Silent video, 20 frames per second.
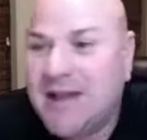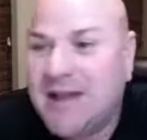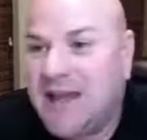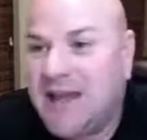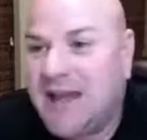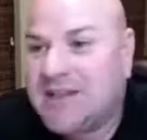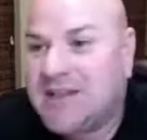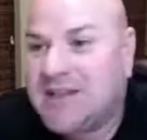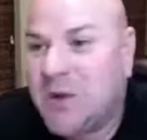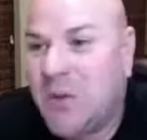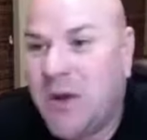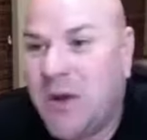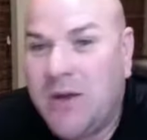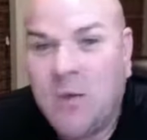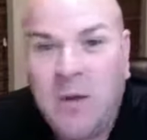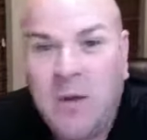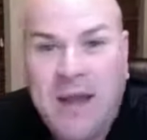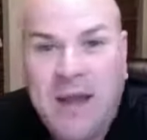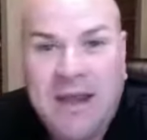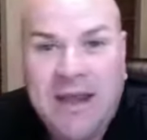it's a
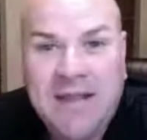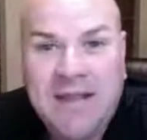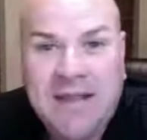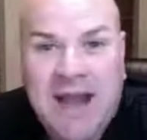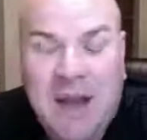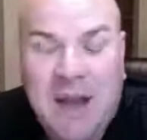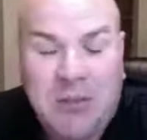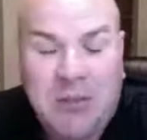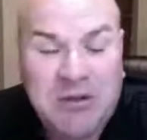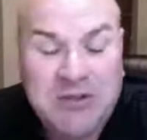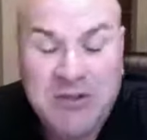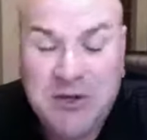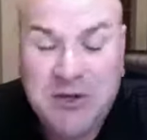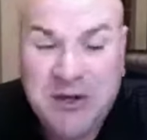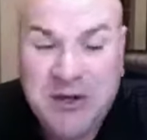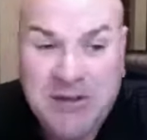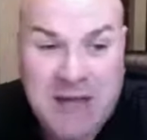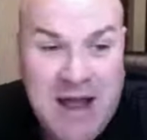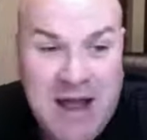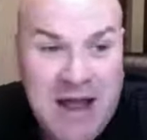win-win and the
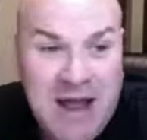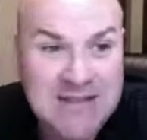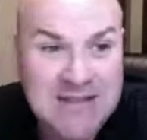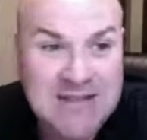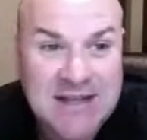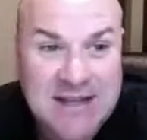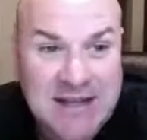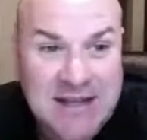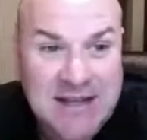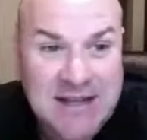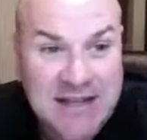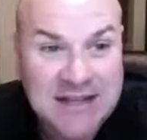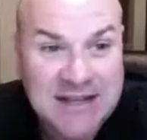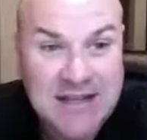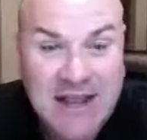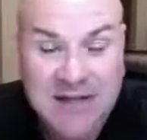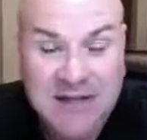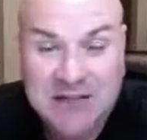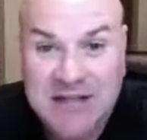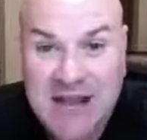opportunity, guys. It's
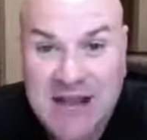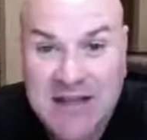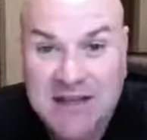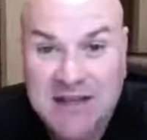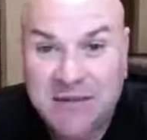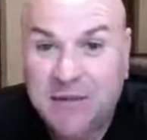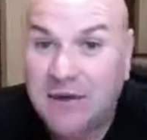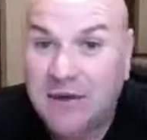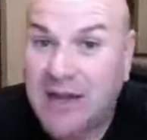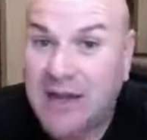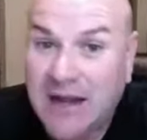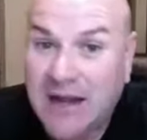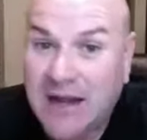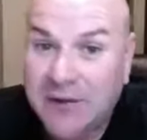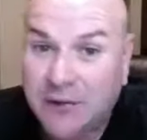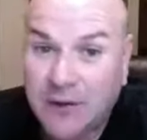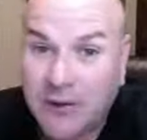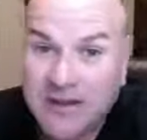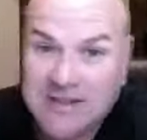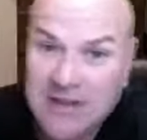life-changing for a lot of
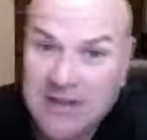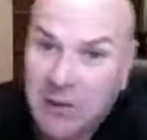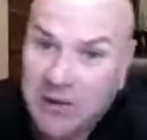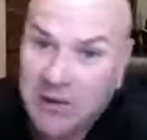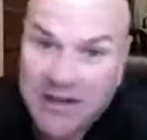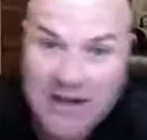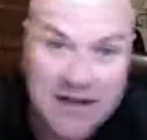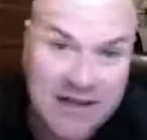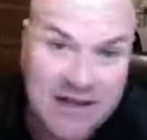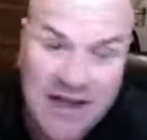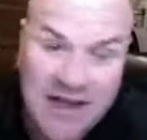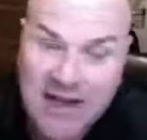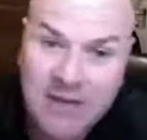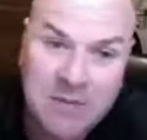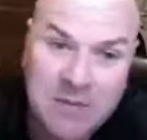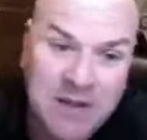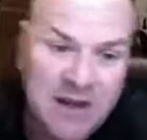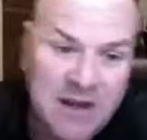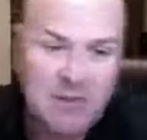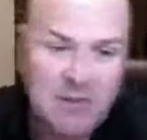different reasons. I want to get into that in a
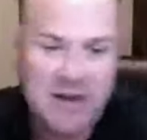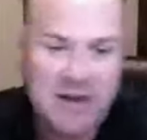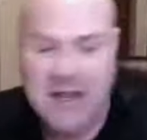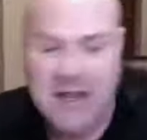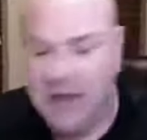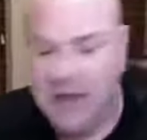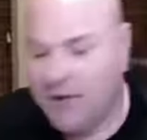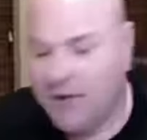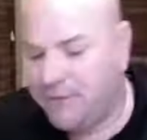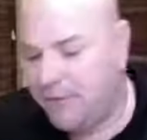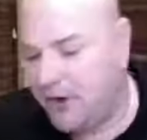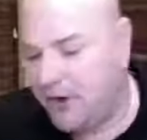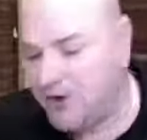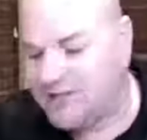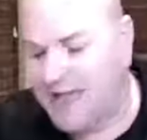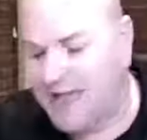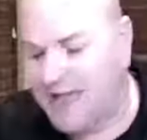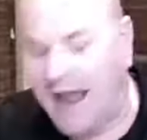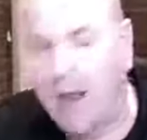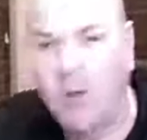minute. But first,
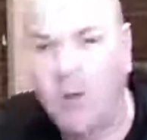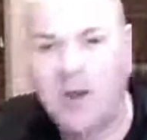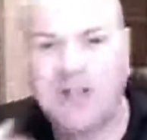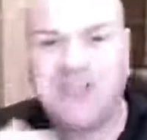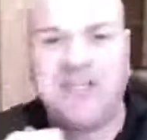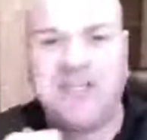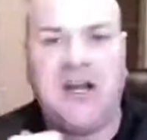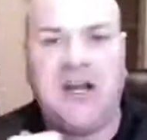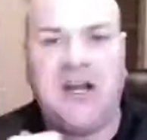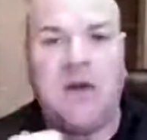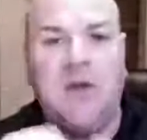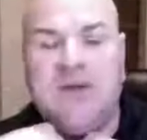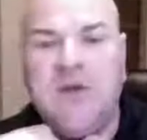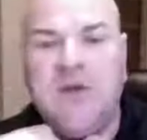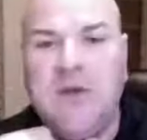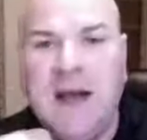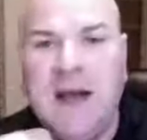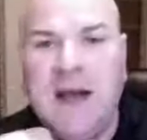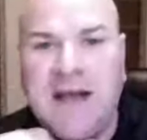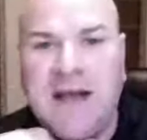I want to share with you
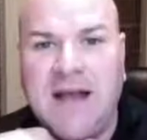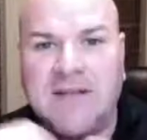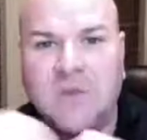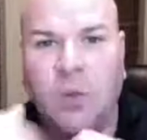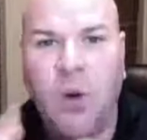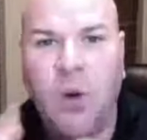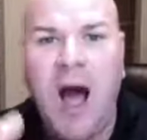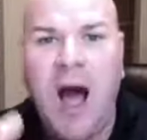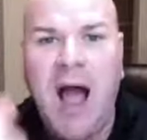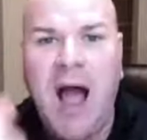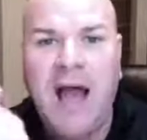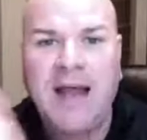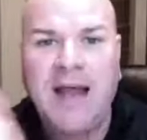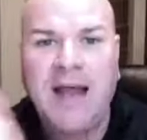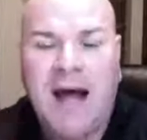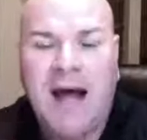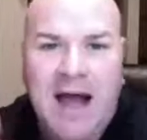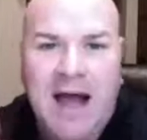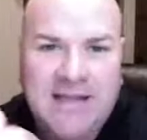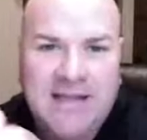guys why
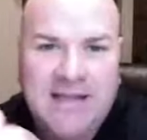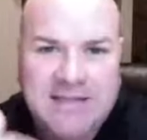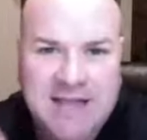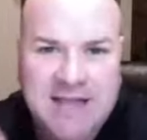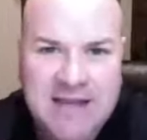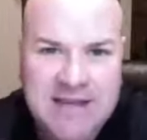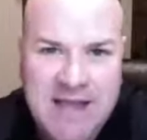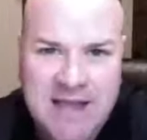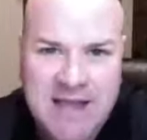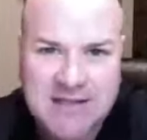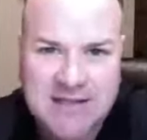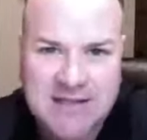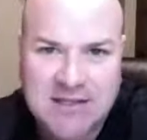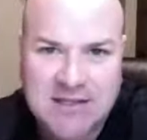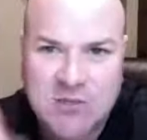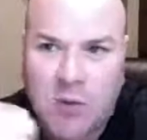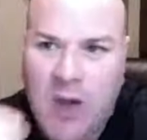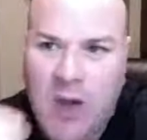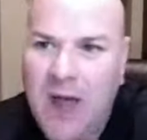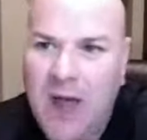I said yes to this.
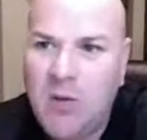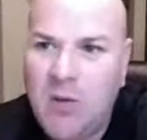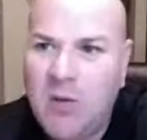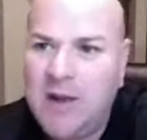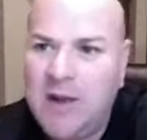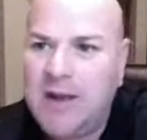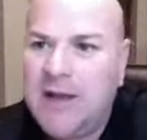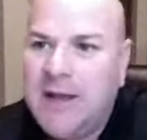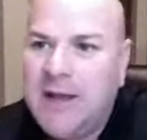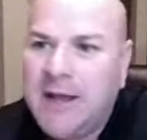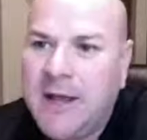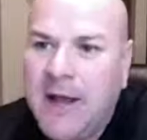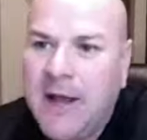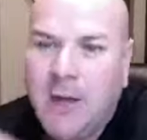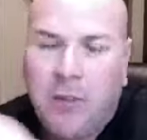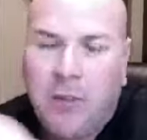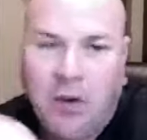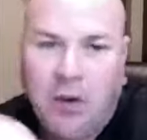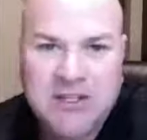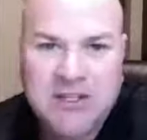Why would a
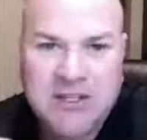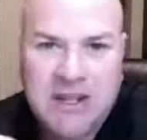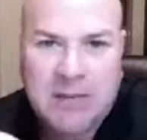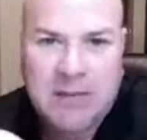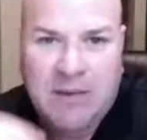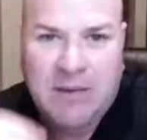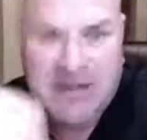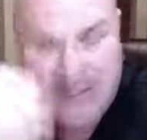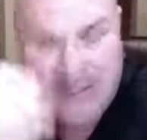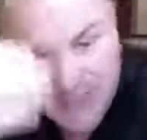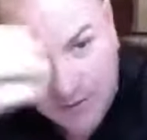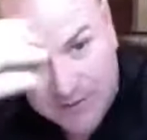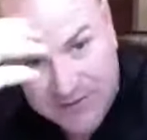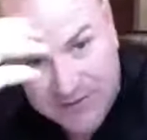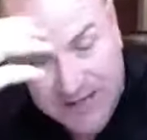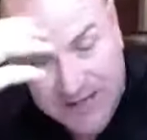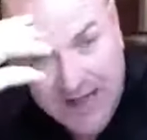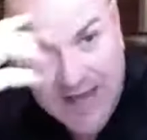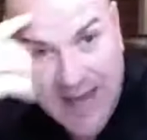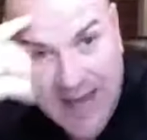person like myself
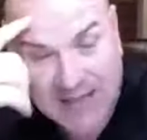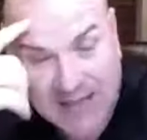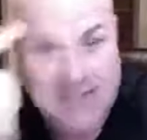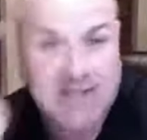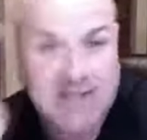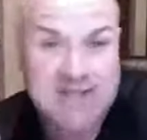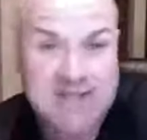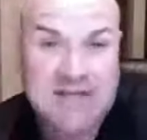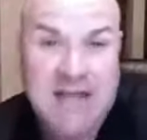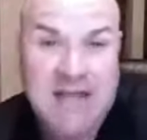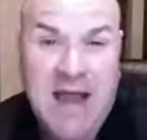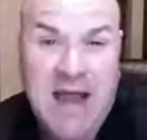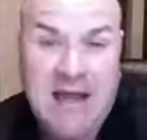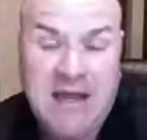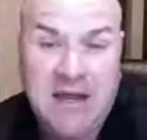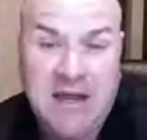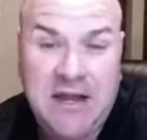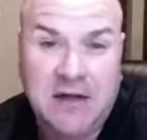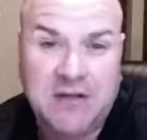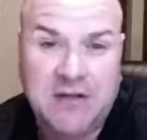say yes to this 9
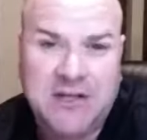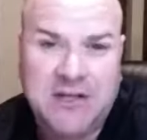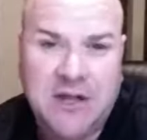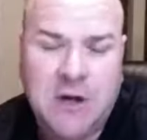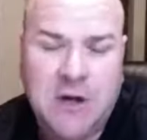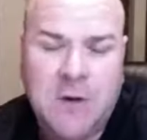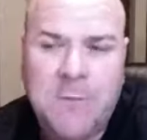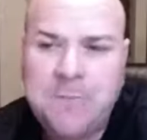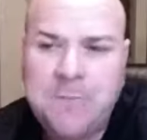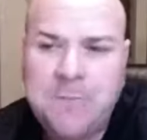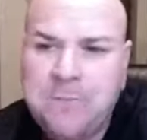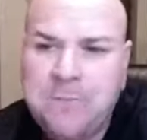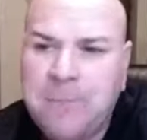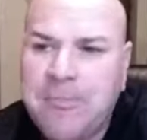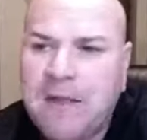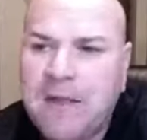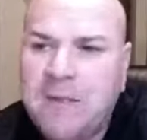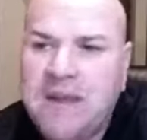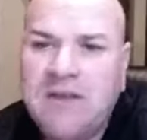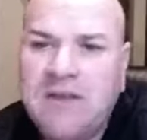years ago?
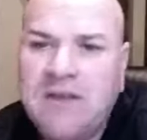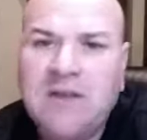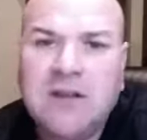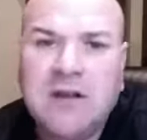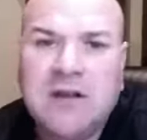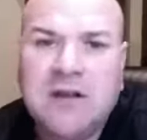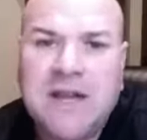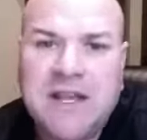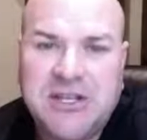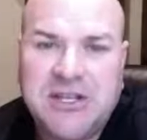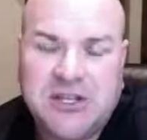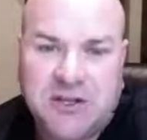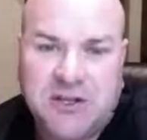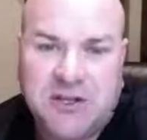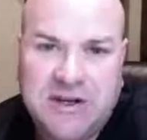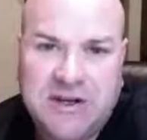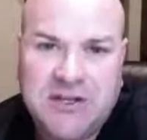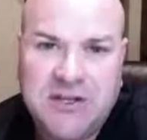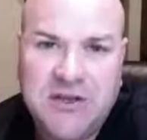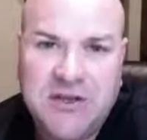Let me give you a little
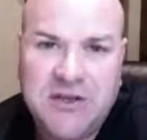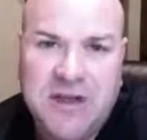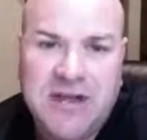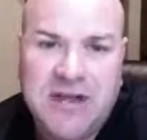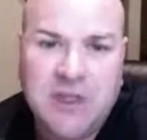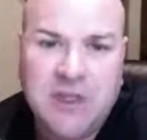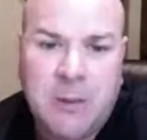history so you guys know my